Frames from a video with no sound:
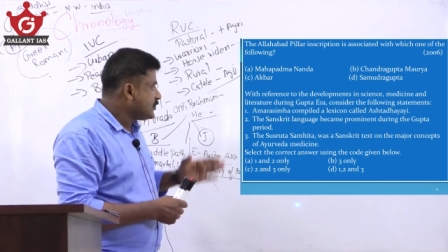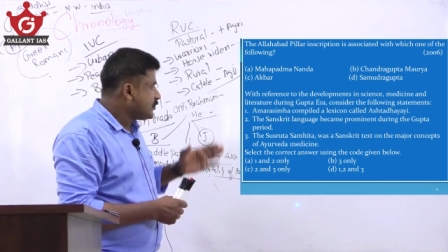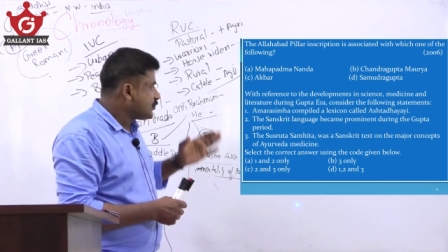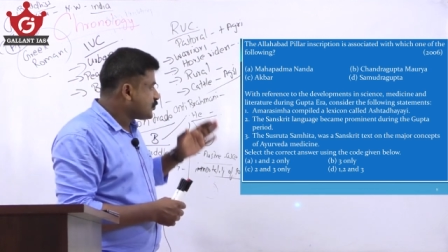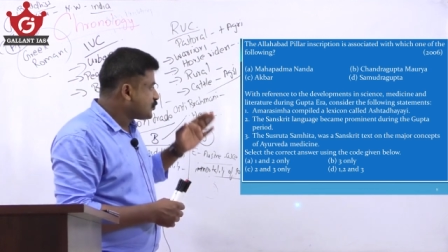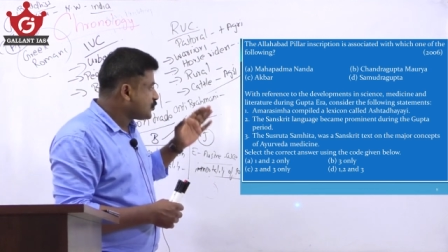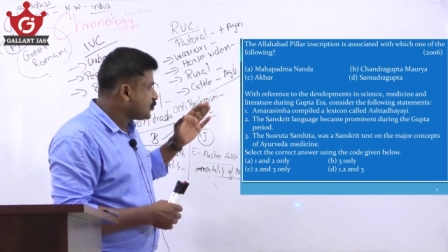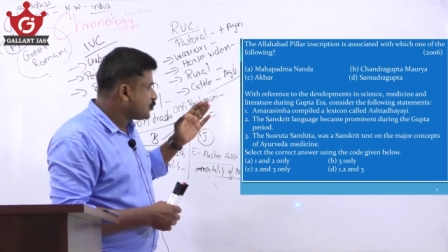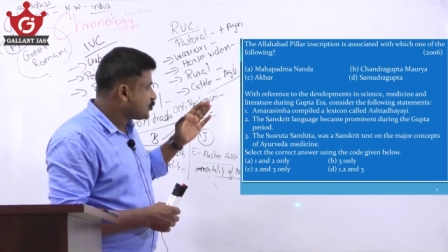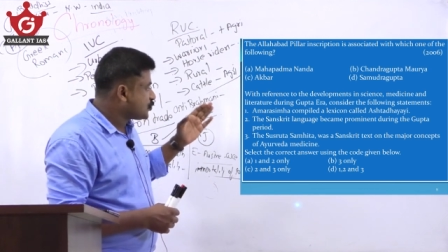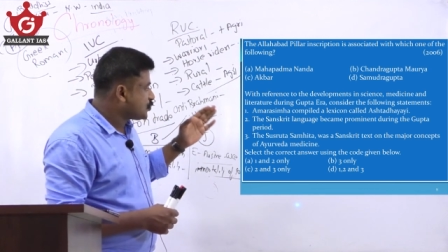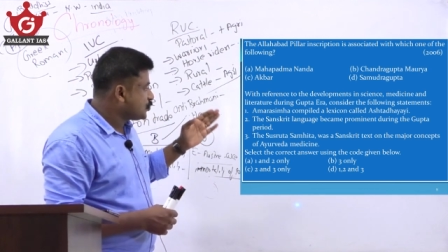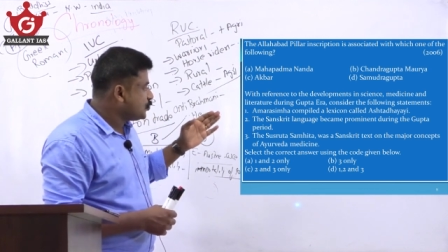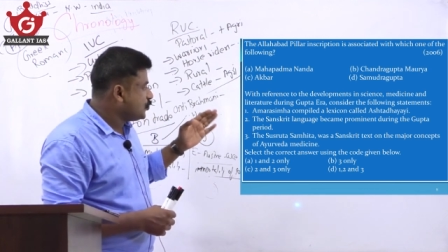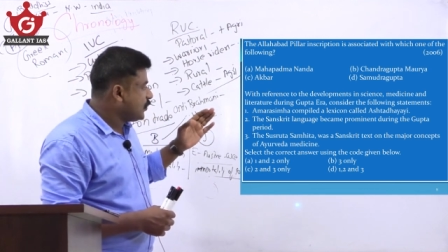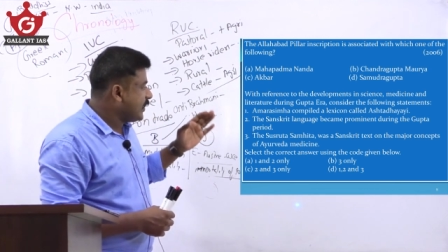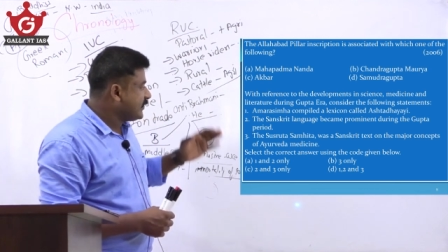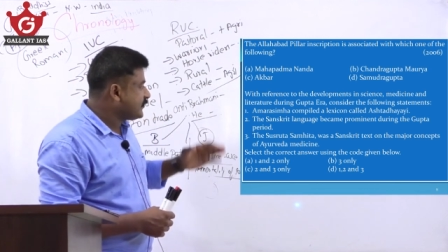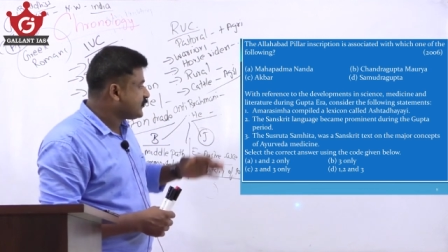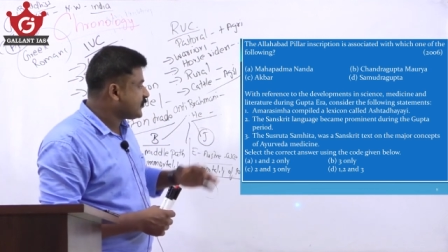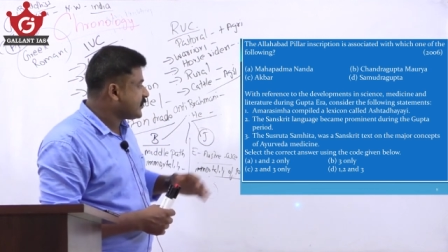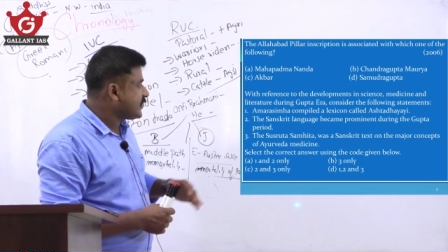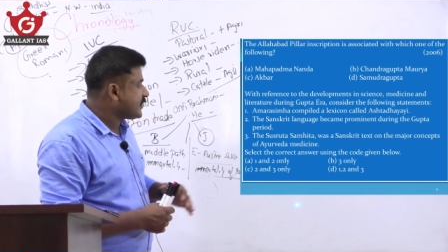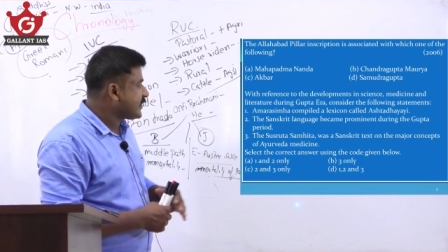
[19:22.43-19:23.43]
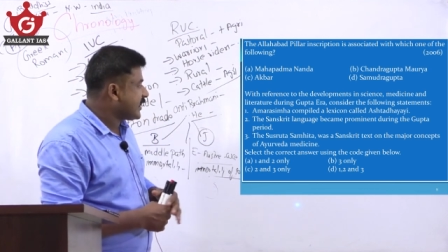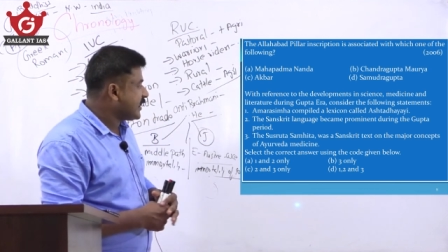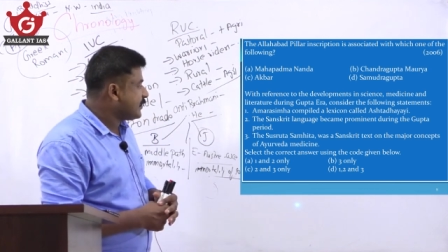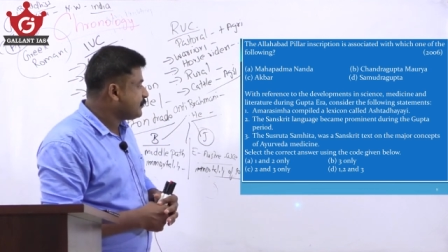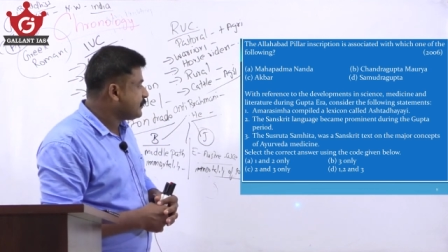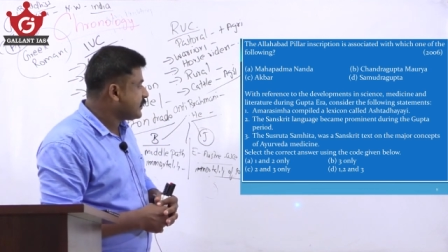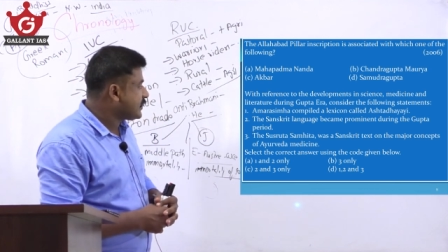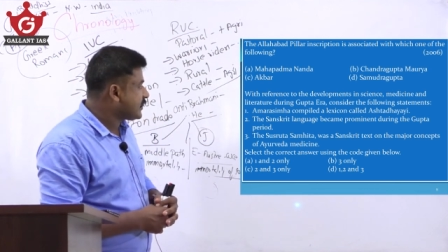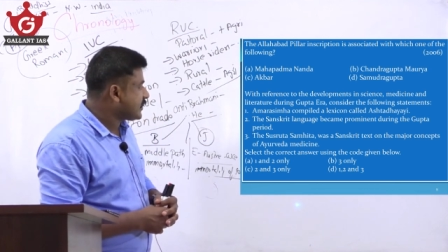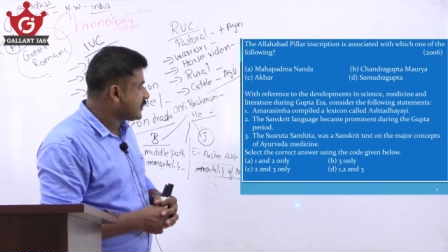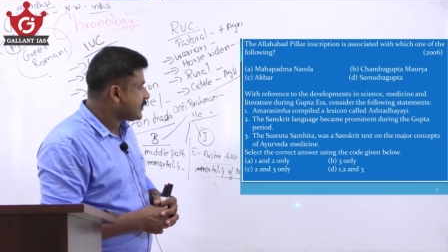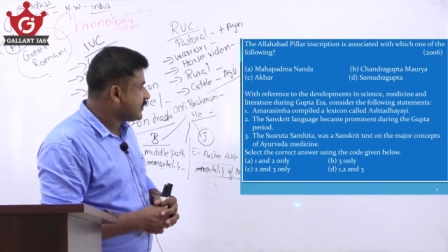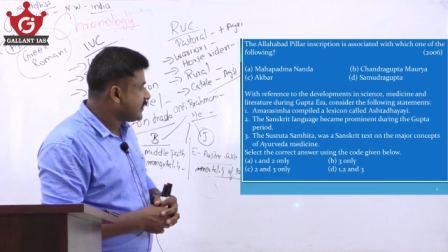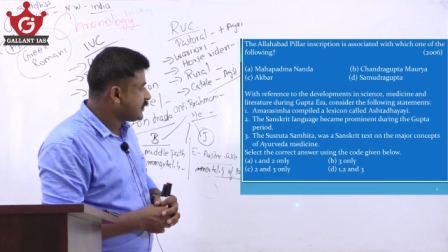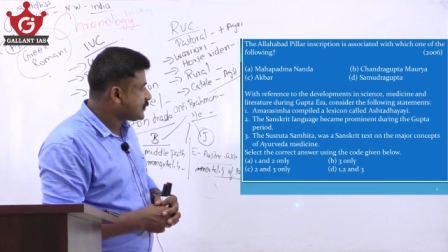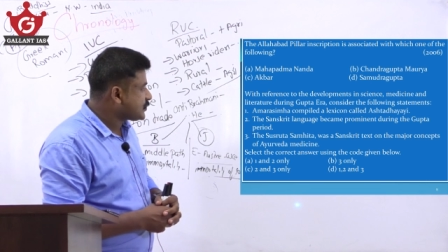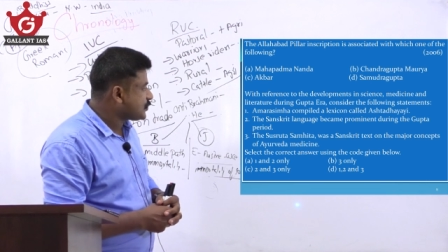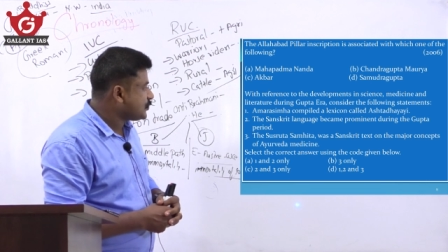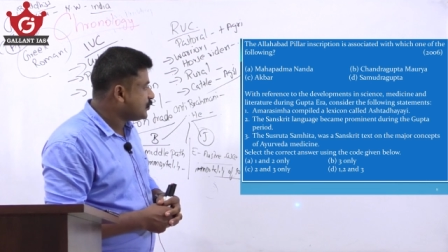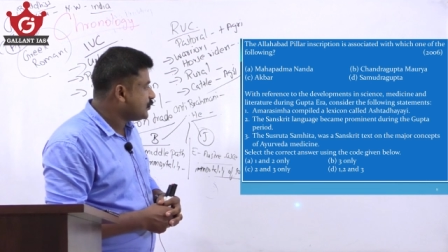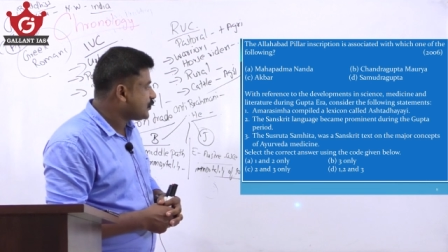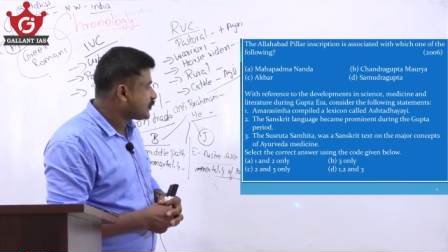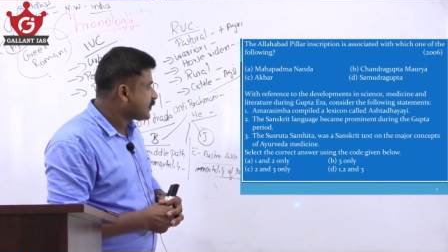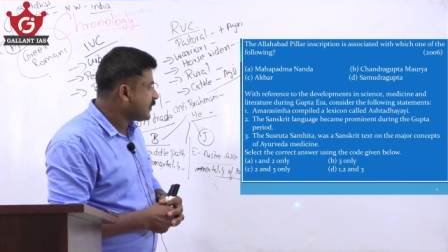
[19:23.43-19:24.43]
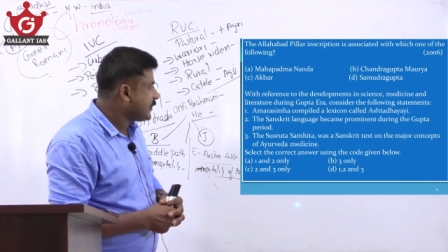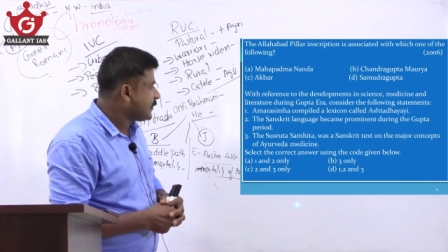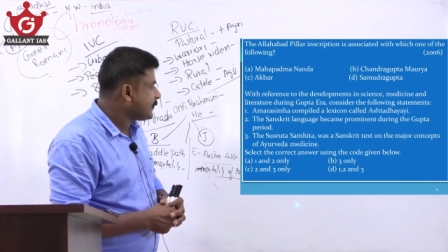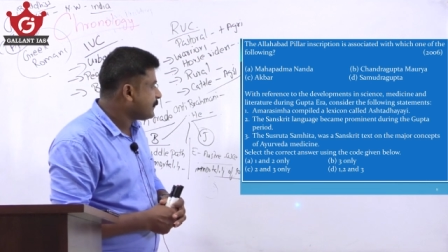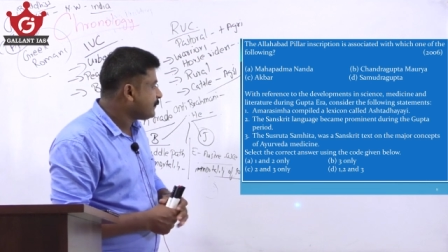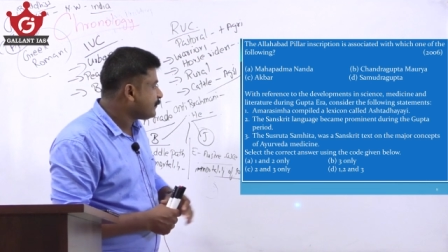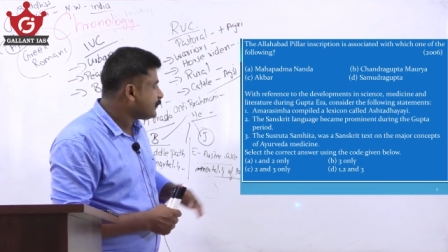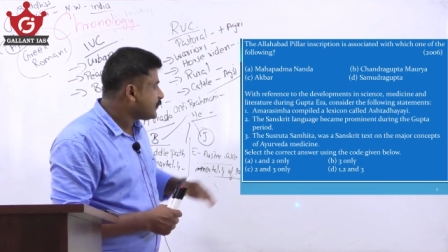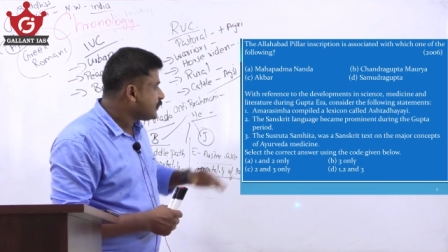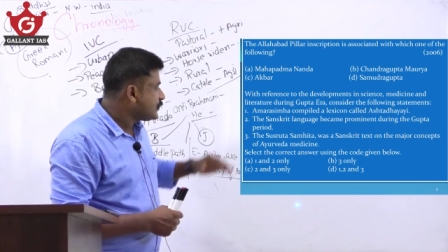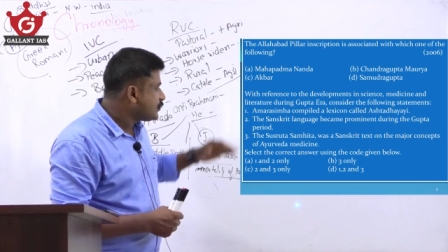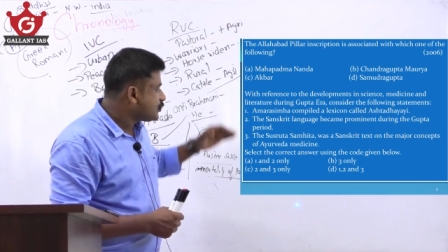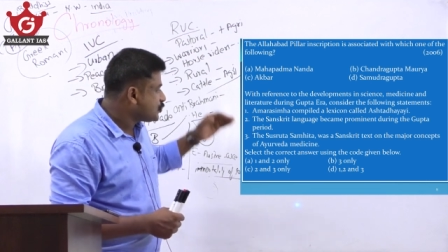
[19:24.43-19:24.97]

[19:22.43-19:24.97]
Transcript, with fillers: So 2 and 3 can be correct. Okay.